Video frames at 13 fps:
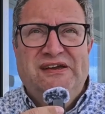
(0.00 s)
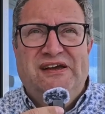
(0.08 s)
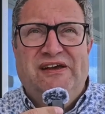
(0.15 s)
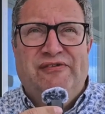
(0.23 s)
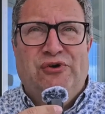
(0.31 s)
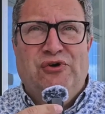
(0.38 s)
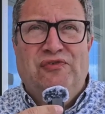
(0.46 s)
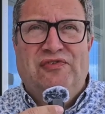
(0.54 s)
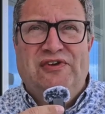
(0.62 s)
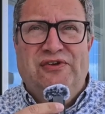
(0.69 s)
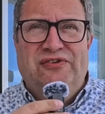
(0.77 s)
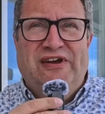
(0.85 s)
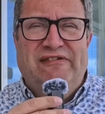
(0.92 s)
I've got a
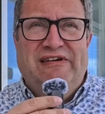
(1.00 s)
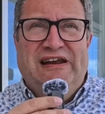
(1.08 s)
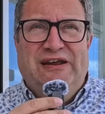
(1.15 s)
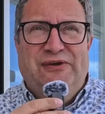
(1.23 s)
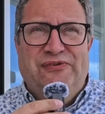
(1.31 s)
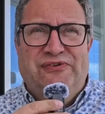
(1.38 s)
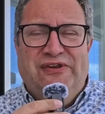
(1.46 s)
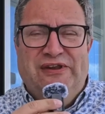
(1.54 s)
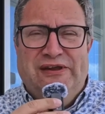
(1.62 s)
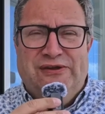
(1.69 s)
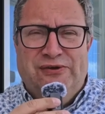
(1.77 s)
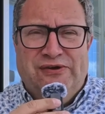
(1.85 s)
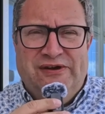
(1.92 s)
view directly onto
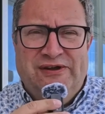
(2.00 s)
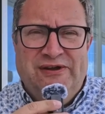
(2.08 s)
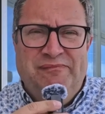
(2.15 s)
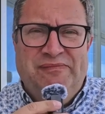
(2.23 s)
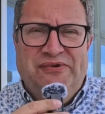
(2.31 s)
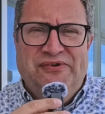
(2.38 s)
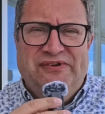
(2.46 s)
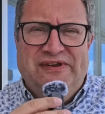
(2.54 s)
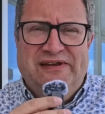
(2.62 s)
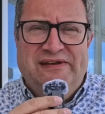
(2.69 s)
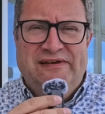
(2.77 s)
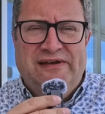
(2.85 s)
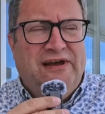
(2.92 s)
the Guggenheim
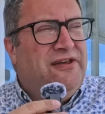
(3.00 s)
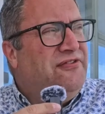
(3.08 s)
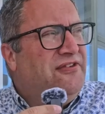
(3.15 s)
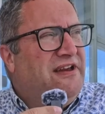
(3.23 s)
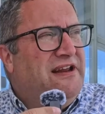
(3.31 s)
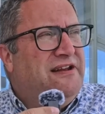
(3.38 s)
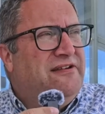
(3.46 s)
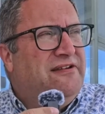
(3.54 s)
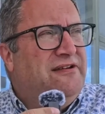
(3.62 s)
building site.